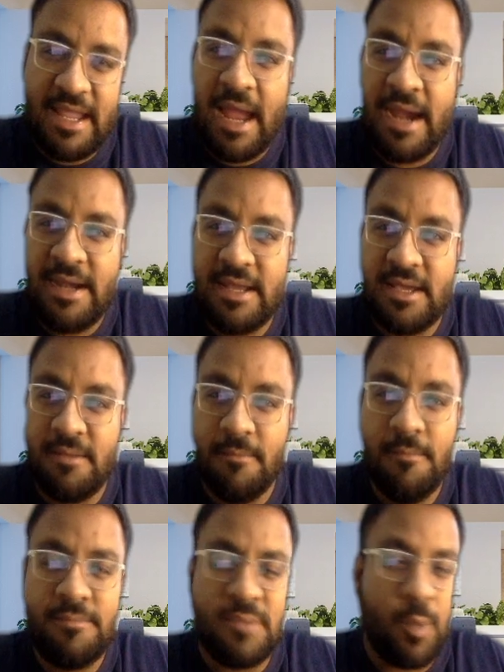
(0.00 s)
and
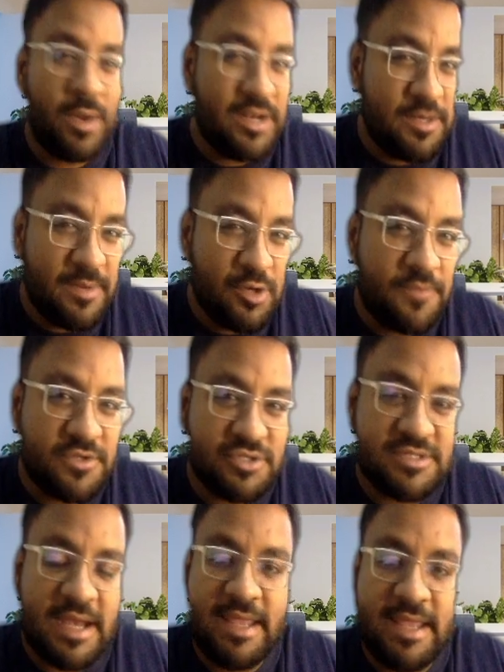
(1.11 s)
the vulnerable group of the
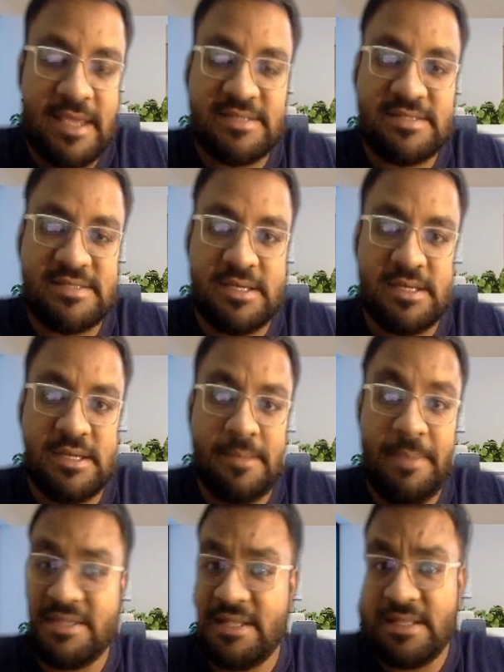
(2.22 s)
society is
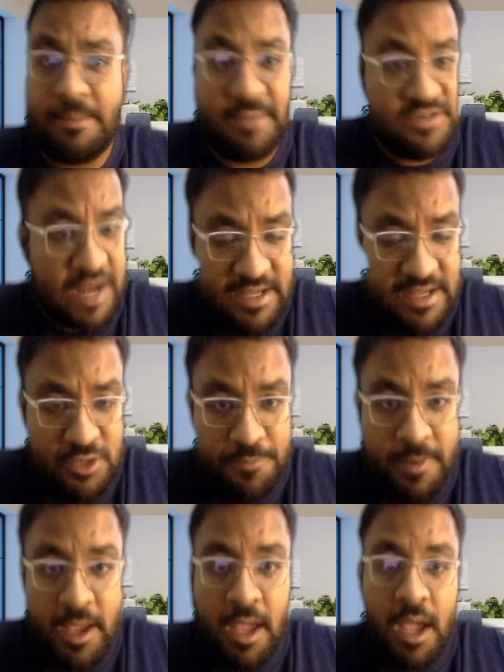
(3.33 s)
basically the pediatric group
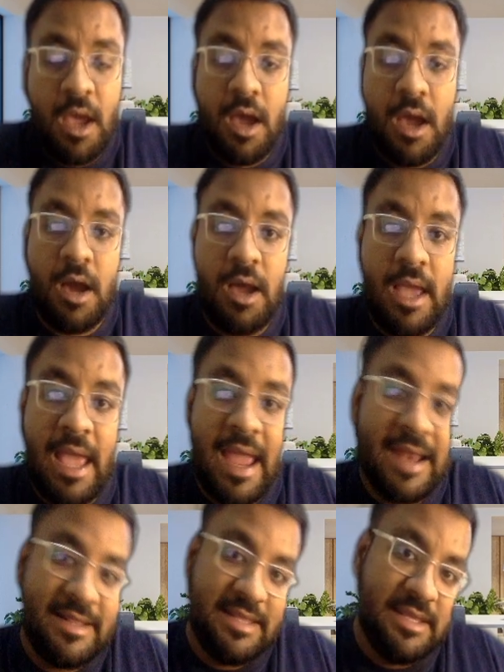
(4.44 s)

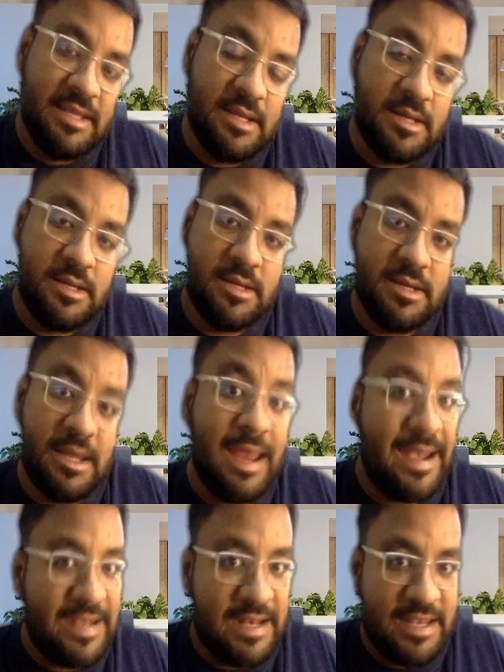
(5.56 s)
and the
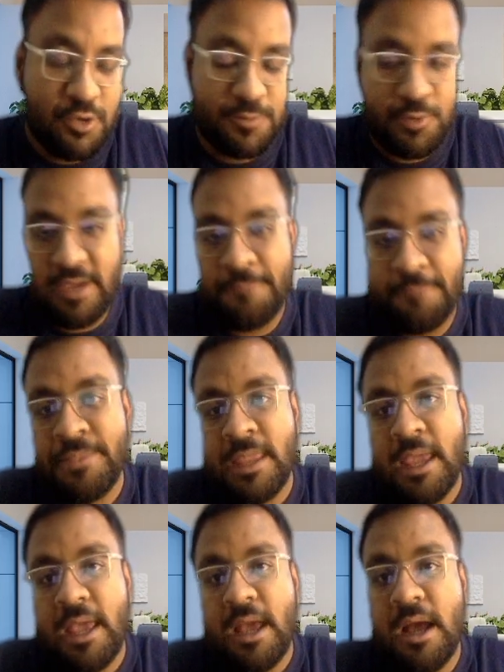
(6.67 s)
elderly group. Okay,
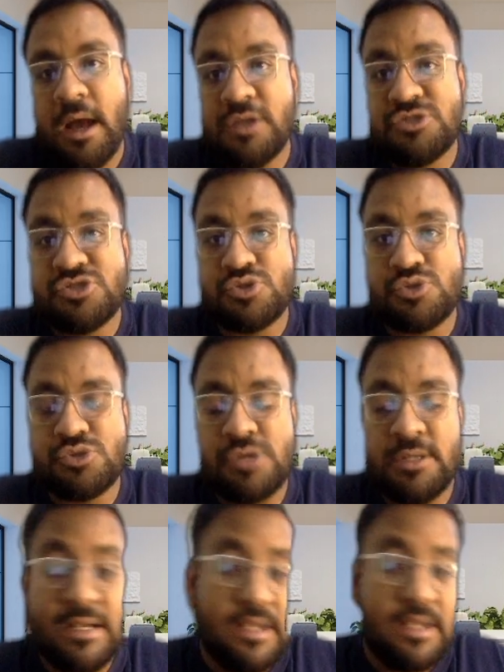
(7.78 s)
so
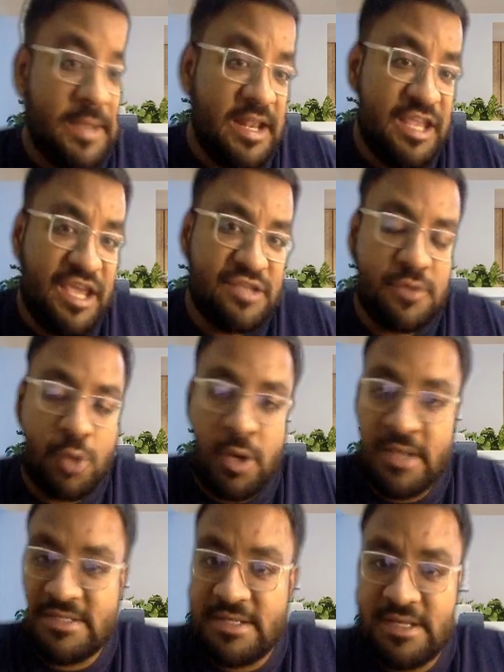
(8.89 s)
the typical case of the
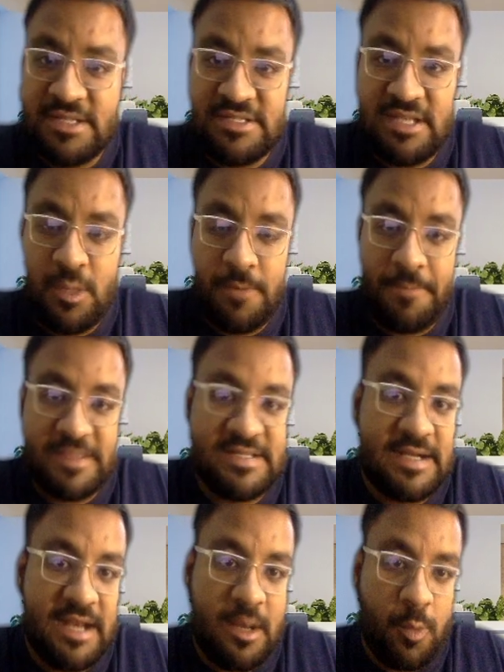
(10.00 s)
non-accidental injury would
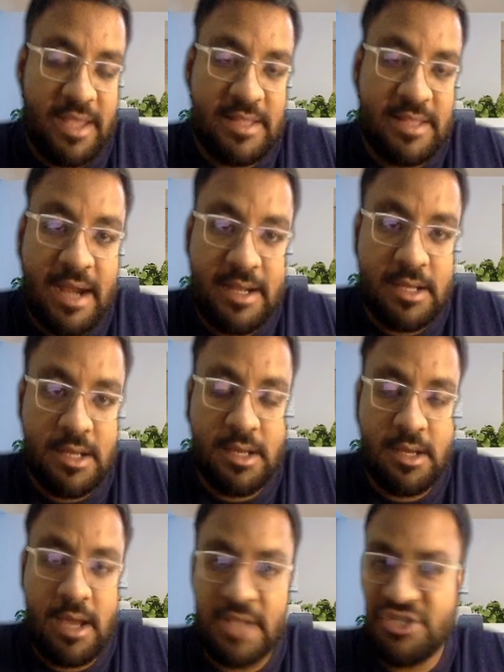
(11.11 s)
present in a way that
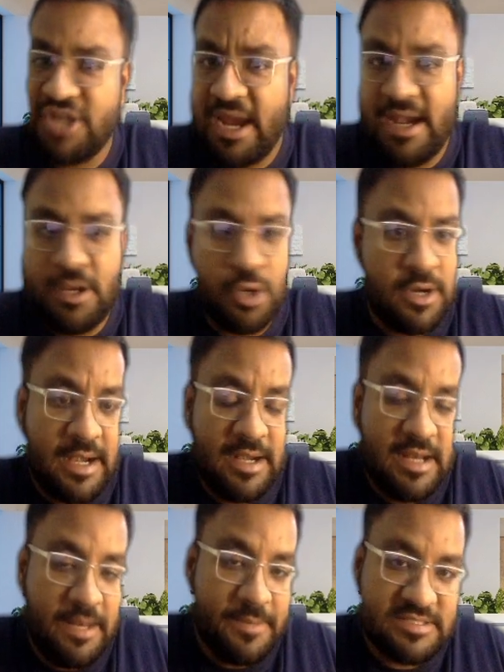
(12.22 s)
a child or an
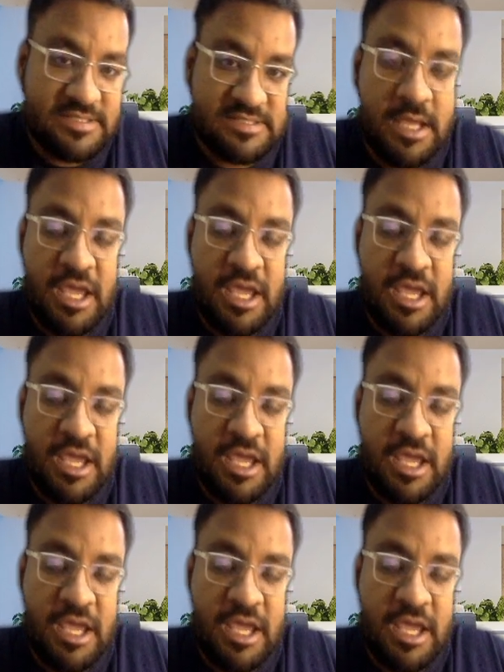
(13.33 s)
elderly person,